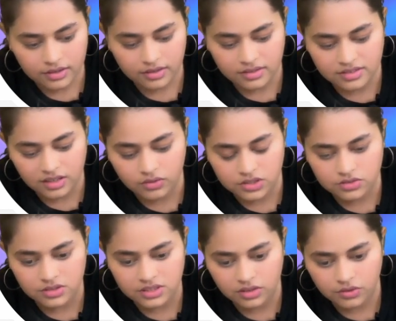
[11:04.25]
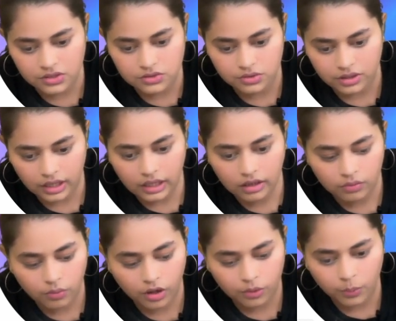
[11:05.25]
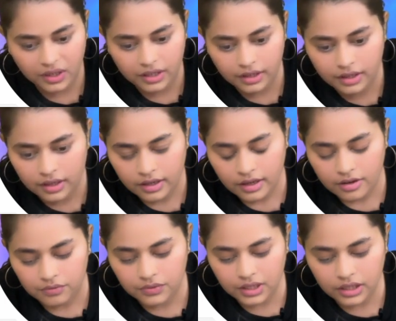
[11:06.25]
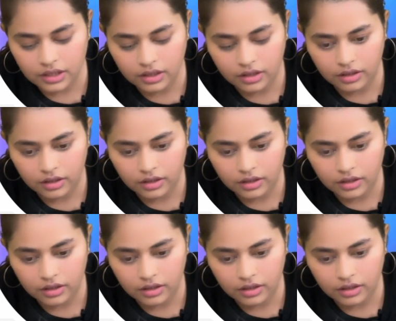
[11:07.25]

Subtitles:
is equals to null, what we did, we